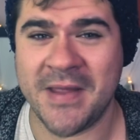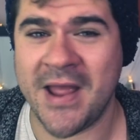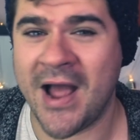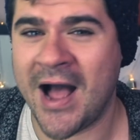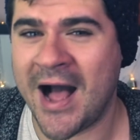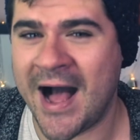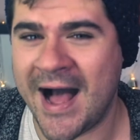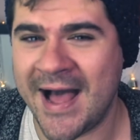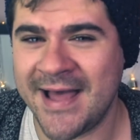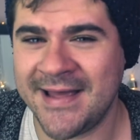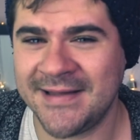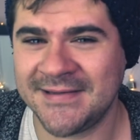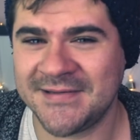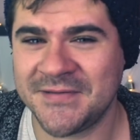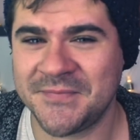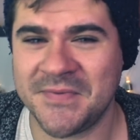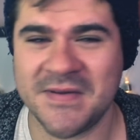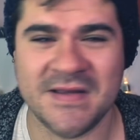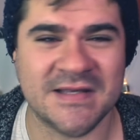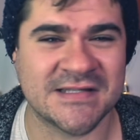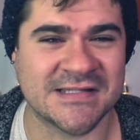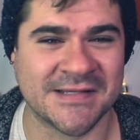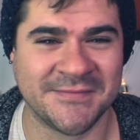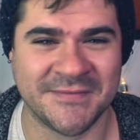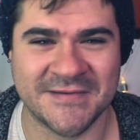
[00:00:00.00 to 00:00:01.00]
be hired to
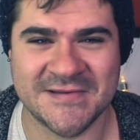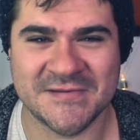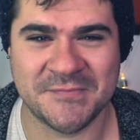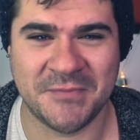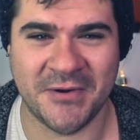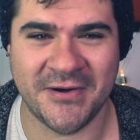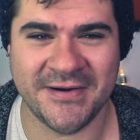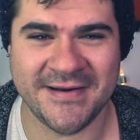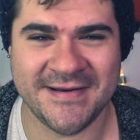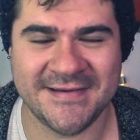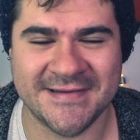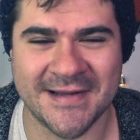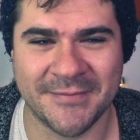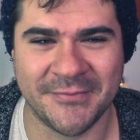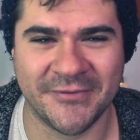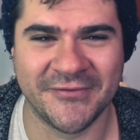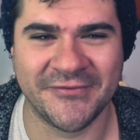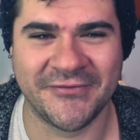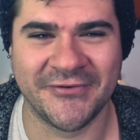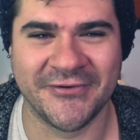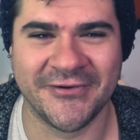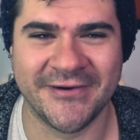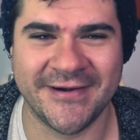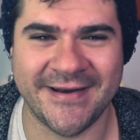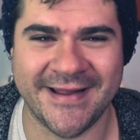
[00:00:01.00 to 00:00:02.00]
be someone's body
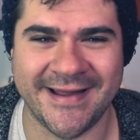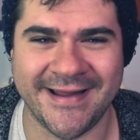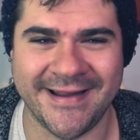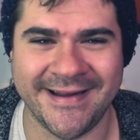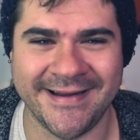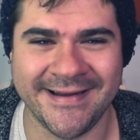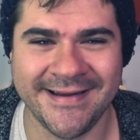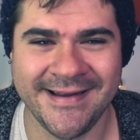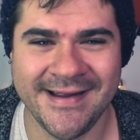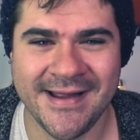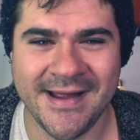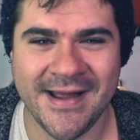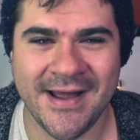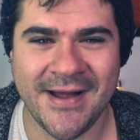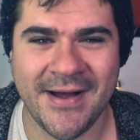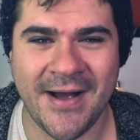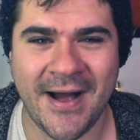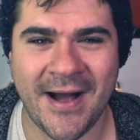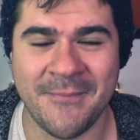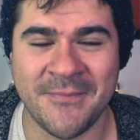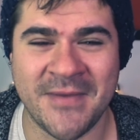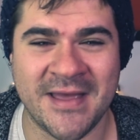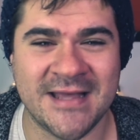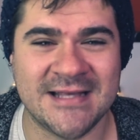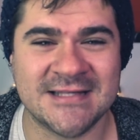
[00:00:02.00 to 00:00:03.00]
double for a day.
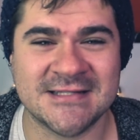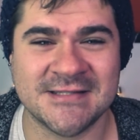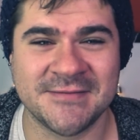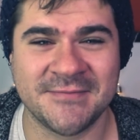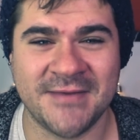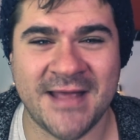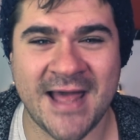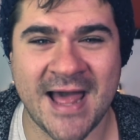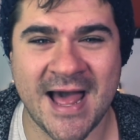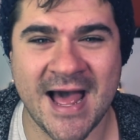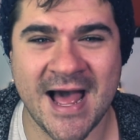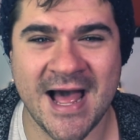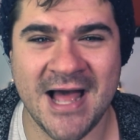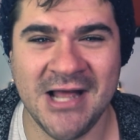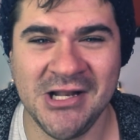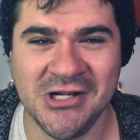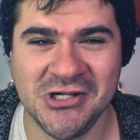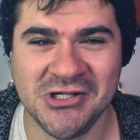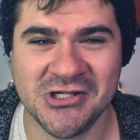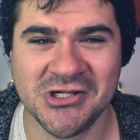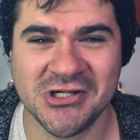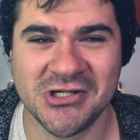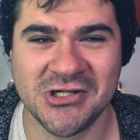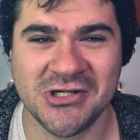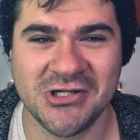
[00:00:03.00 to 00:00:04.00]
Make some
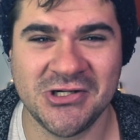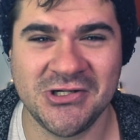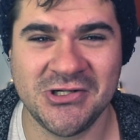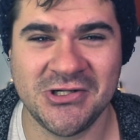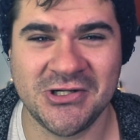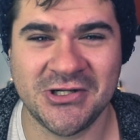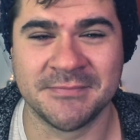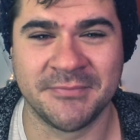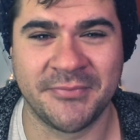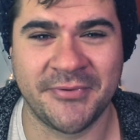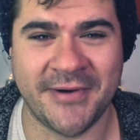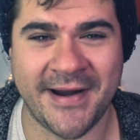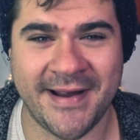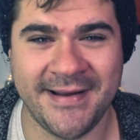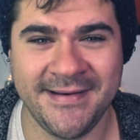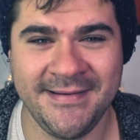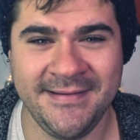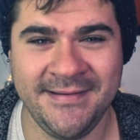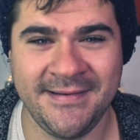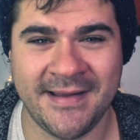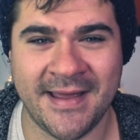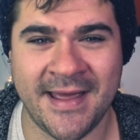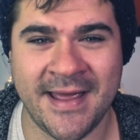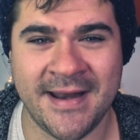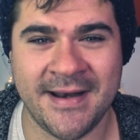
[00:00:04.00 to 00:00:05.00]
cash, buy some
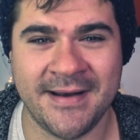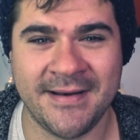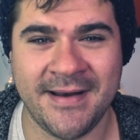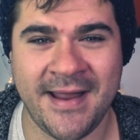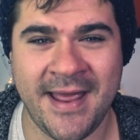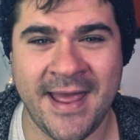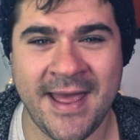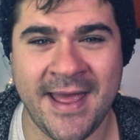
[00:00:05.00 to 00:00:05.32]
bread and